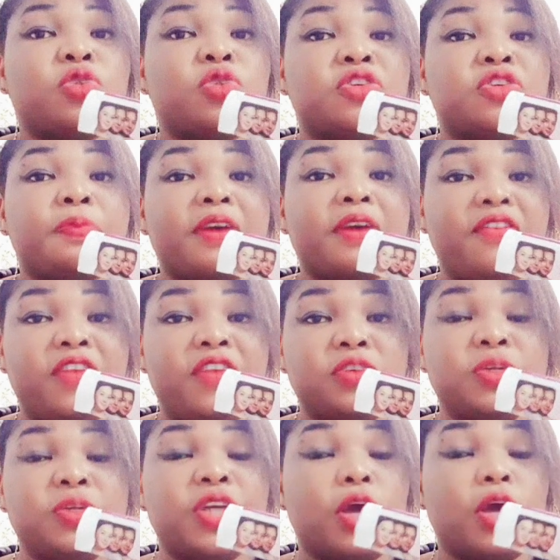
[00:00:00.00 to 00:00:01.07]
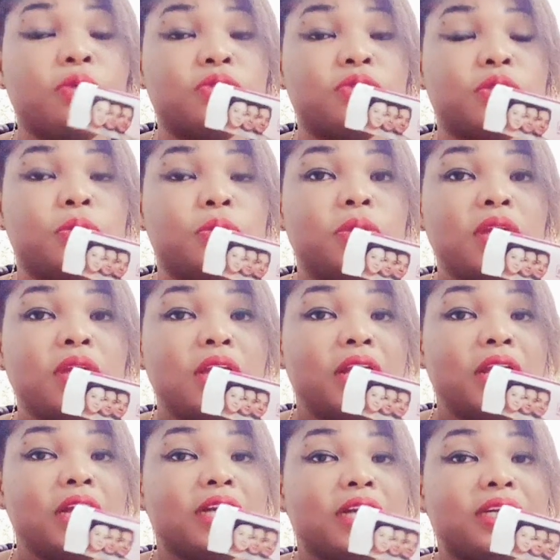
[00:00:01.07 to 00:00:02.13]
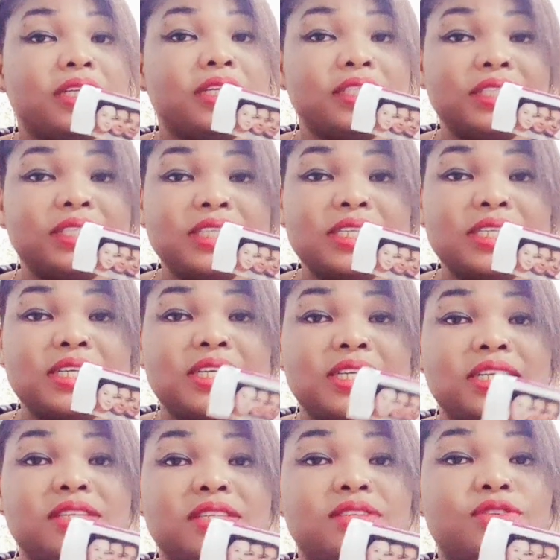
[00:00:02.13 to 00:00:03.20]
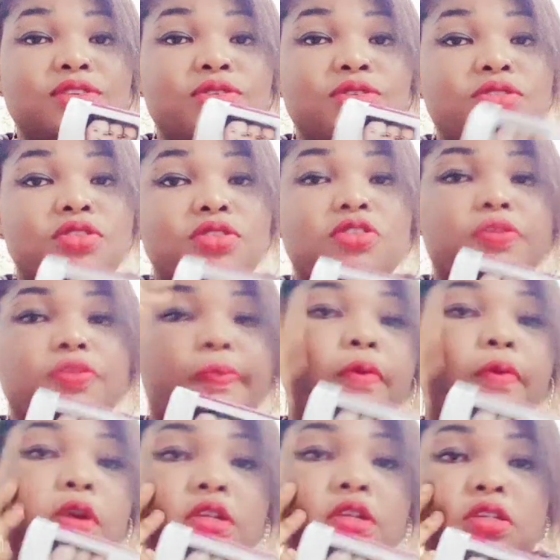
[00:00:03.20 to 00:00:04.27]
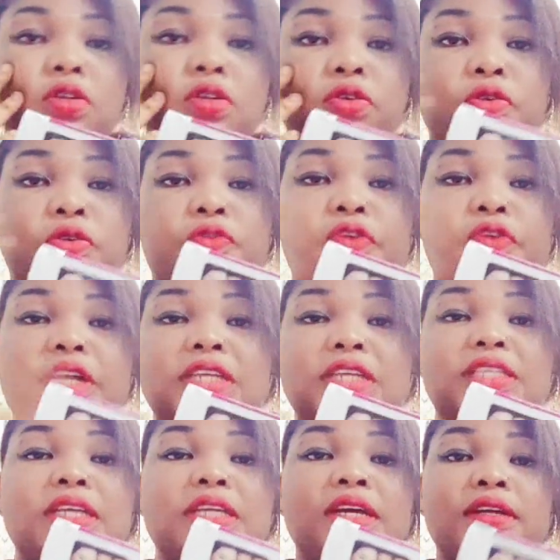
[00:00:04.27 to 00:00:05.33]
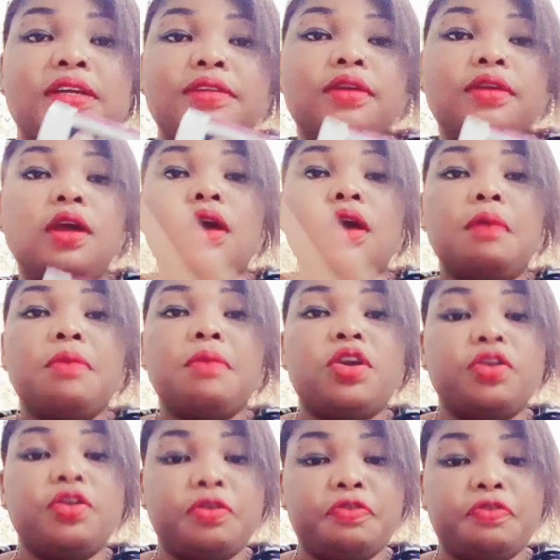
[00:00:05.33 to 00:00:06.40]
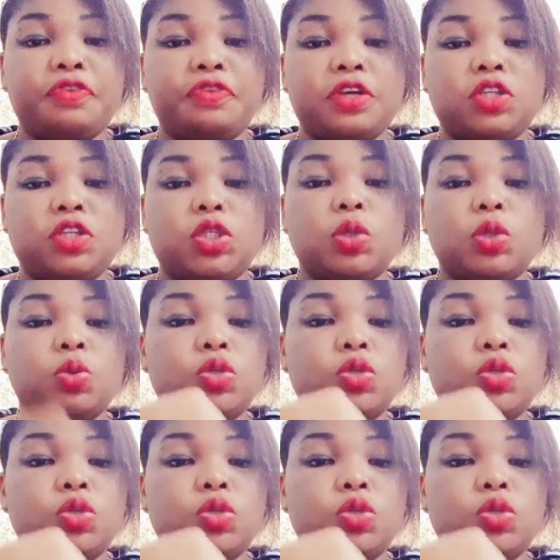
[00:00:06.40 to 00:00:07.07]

was perfect when it comes to cleaning those spots on your face and making your face so